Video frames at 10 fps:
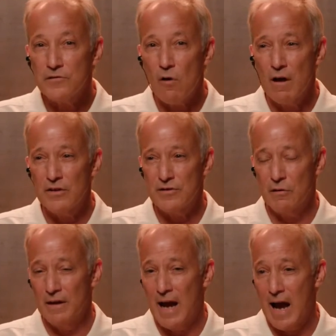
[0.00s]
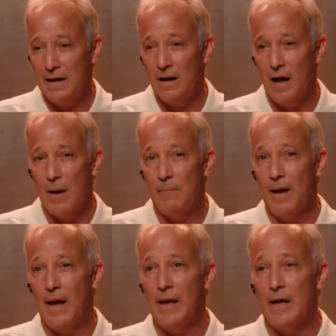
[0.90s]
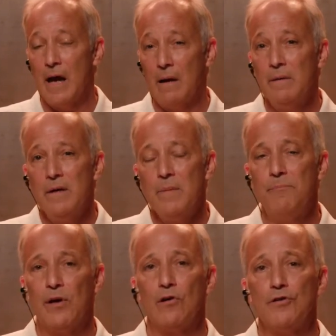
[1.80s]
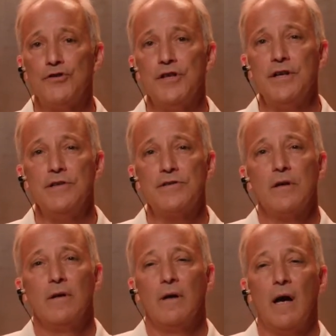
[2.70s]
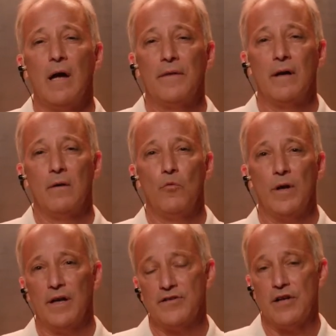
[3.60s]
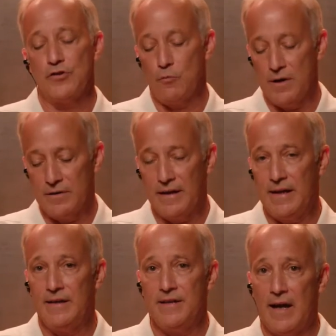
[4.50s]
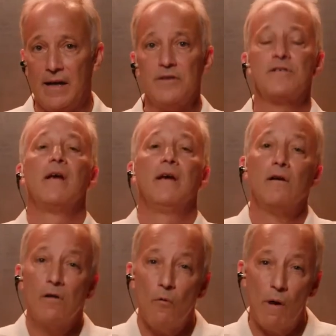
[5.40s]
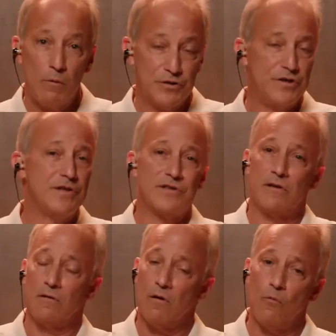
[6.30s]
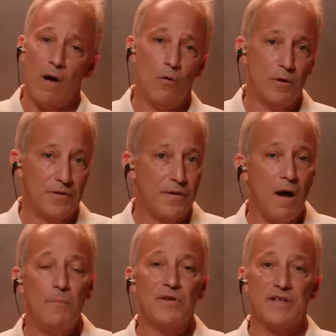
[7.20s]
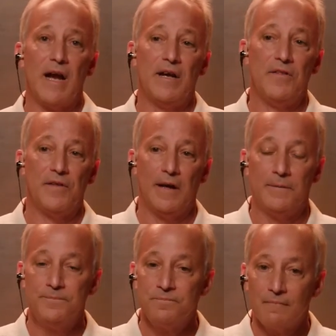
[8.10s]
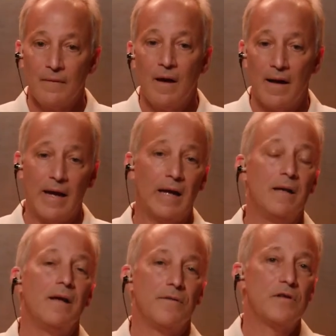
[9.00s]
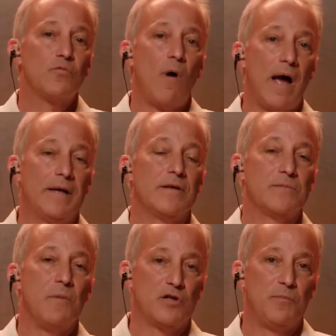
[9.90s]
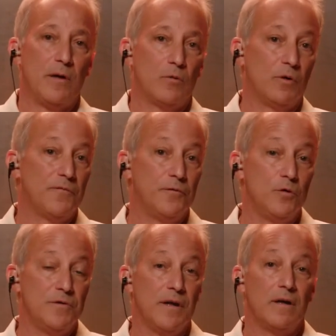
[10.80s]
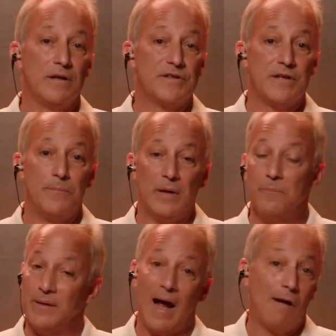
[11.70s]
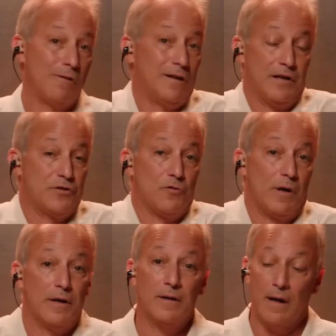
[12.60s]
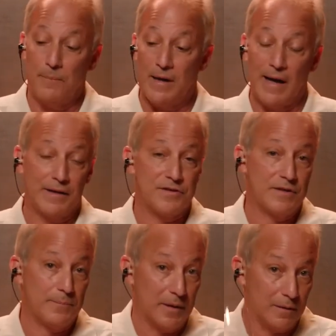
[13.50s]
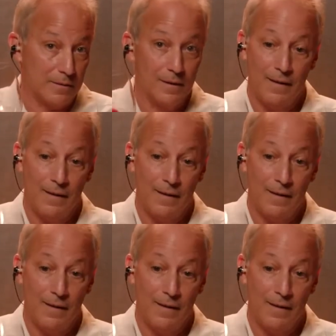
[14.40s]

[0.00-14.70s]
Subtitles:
long as they're not a bitter cheese that would accentuate the tannins, it'll go well with cheese. It'll go well with almost anything. Again, this wine is much better with food than it is sipping, but I really enjoy it. I mean, I can sip it. And